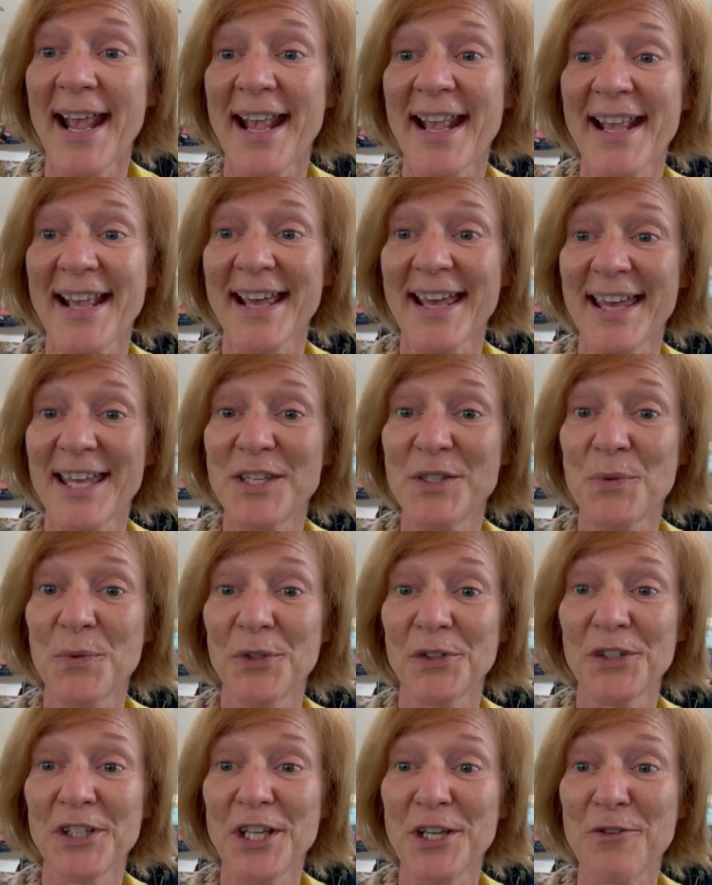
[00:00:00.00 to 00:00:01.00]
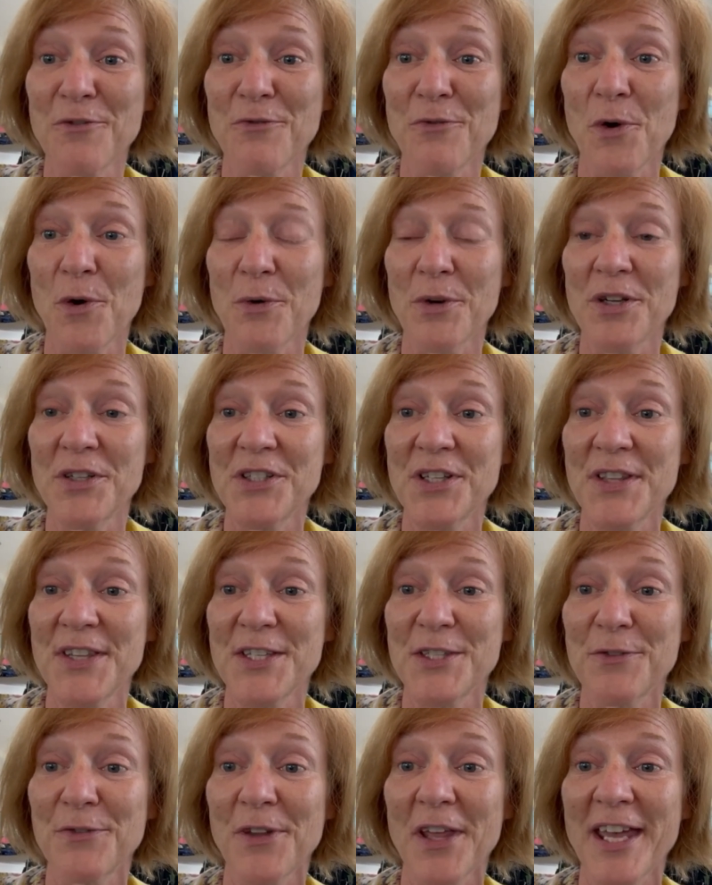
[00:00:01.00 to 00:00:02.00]
and we're looking forward to
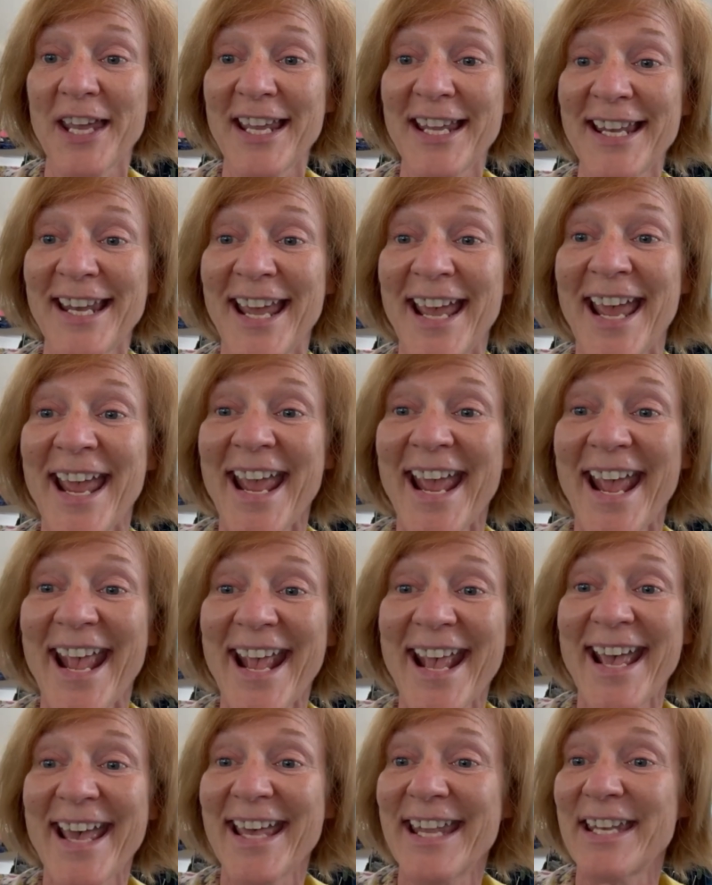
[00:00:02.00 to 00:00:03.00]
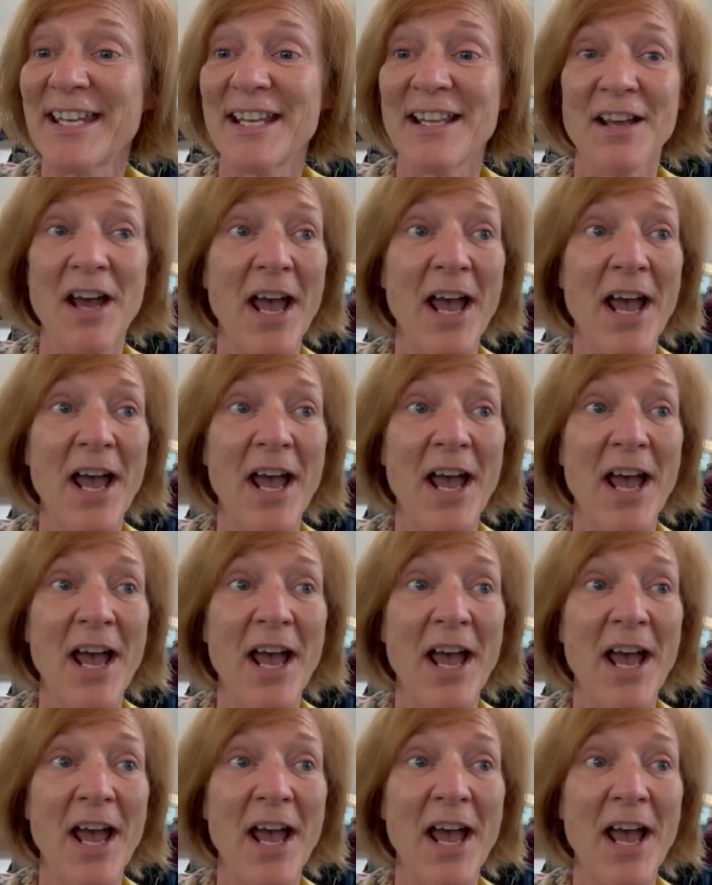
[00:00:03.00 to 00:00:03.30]
this flight and